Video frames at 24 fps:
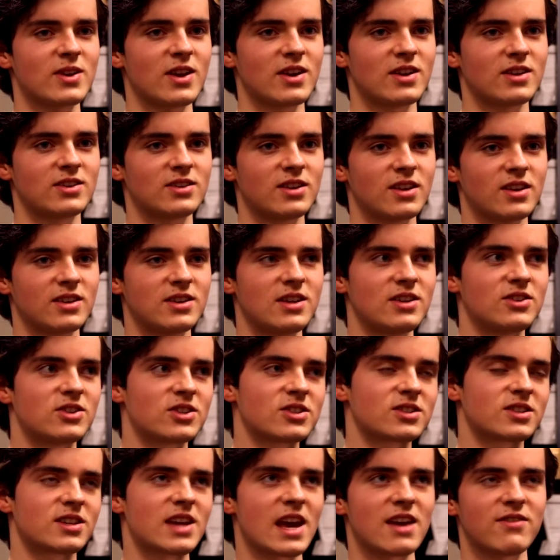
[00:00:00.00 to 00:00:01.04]
and he
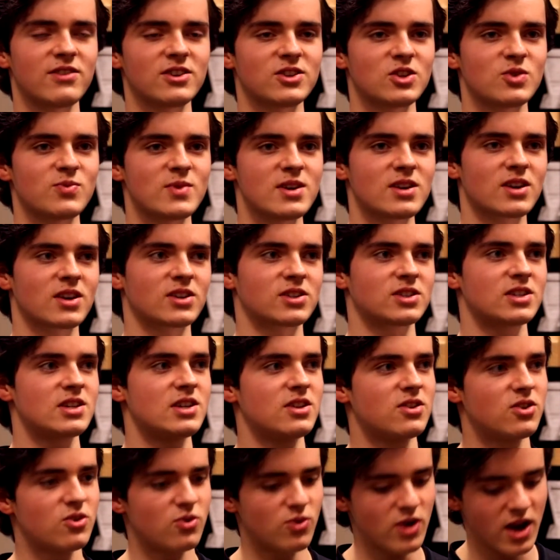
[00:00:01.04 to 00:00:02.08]
just gave it to me because he
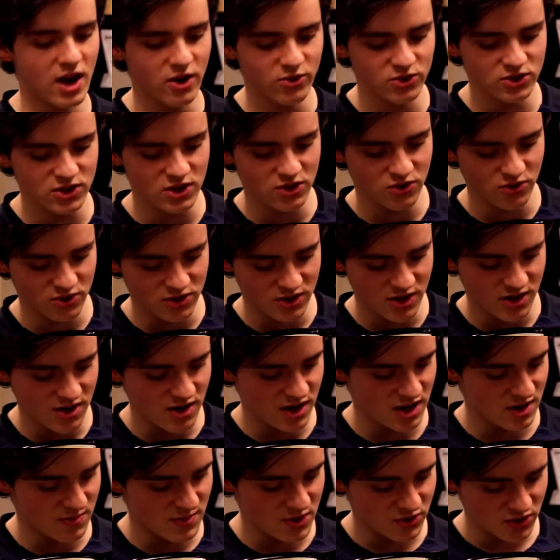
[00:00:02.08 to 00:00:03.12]
knew I was interested
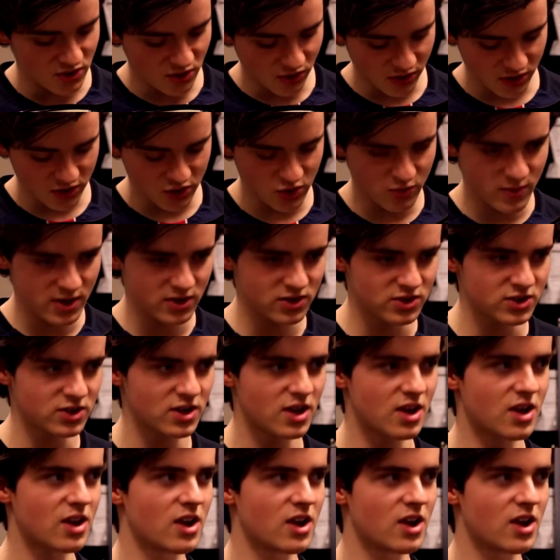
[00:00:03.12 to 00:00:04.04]
in musical instruments.